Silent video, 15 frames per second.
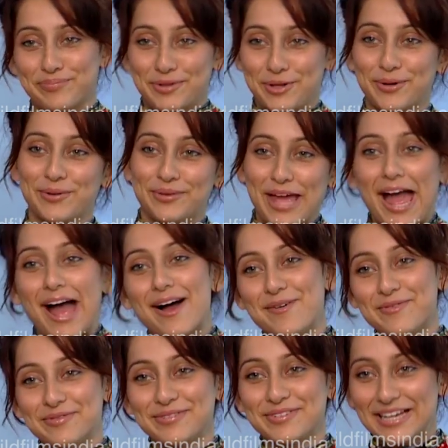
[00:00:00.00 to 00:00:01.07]
you know, they have
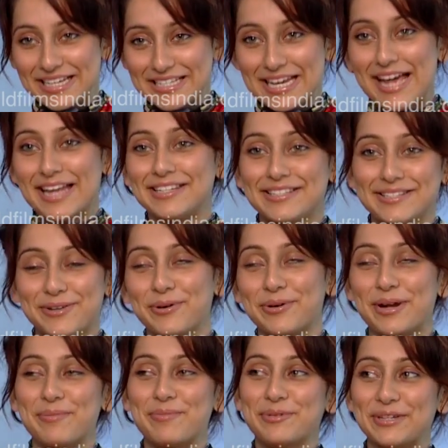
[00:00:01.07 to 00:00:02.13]
a dance song
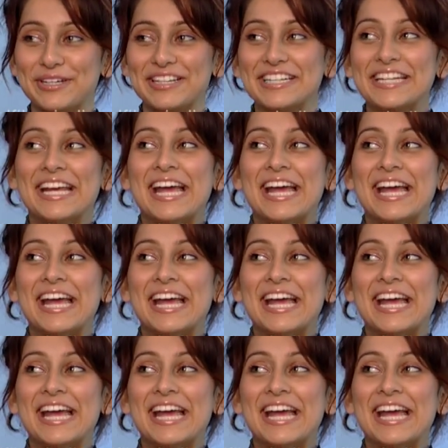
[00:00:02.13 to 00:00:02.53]
number in it.